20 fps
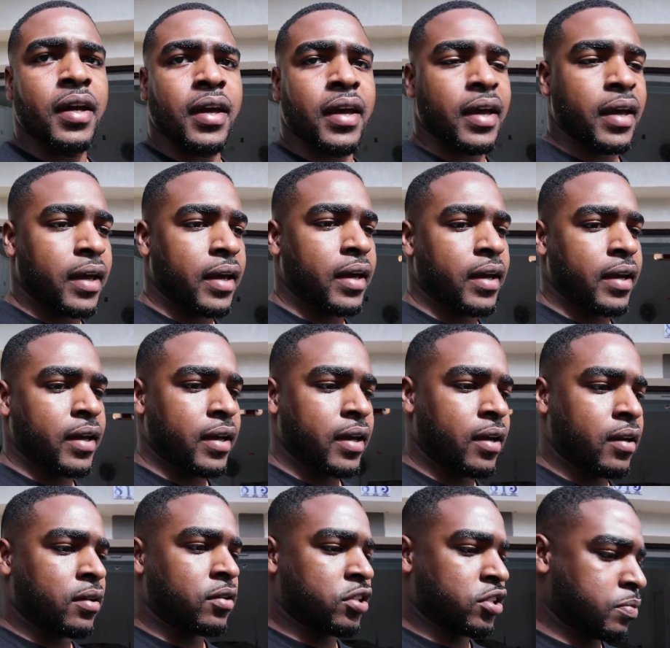
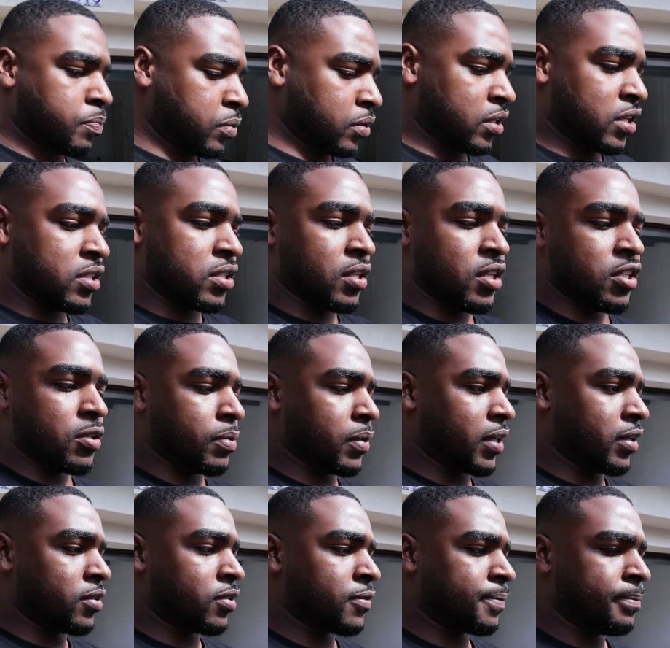and just put this in this
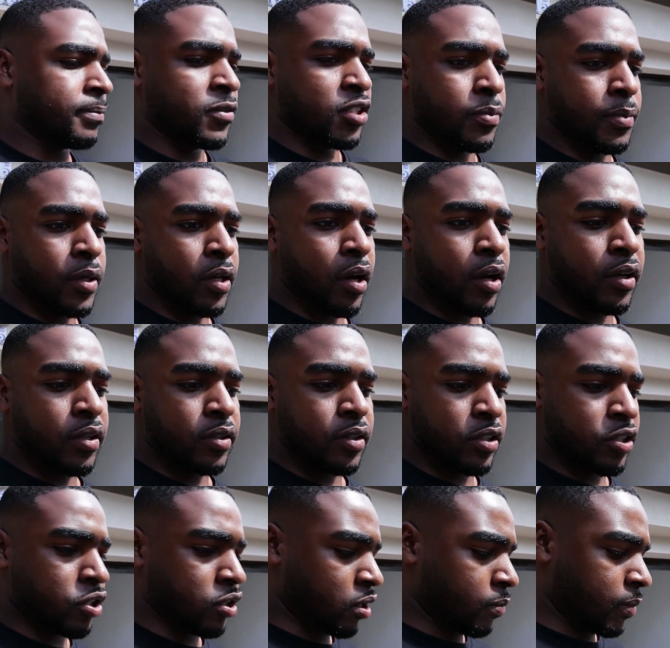place. To be honest,
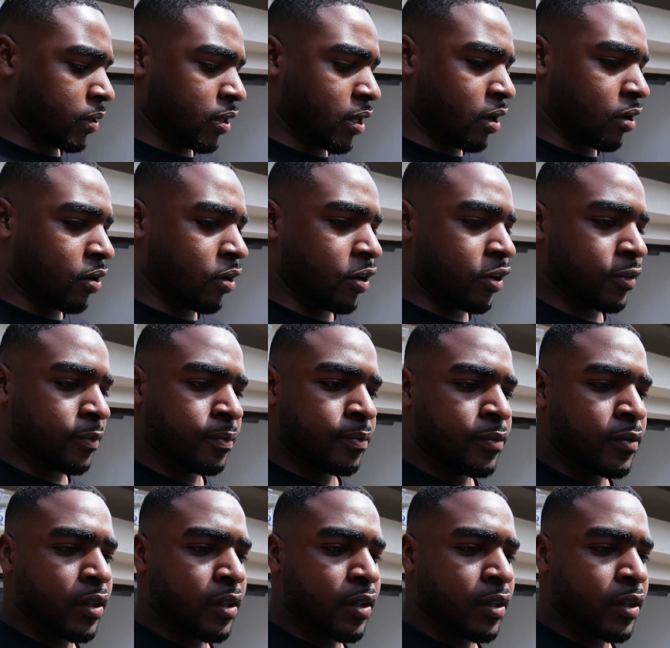it shouldn't be that hard.